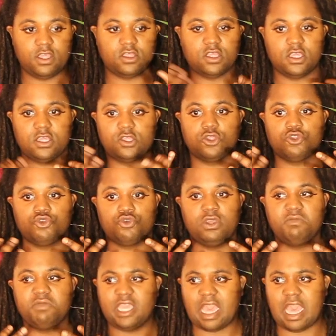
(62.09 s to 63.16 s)
It's
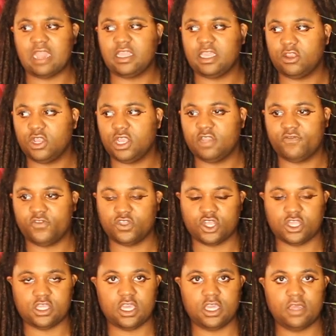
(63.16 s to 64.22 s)
extremely hot here in
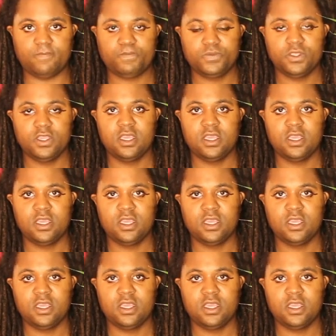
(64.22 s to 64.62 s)
Virginia.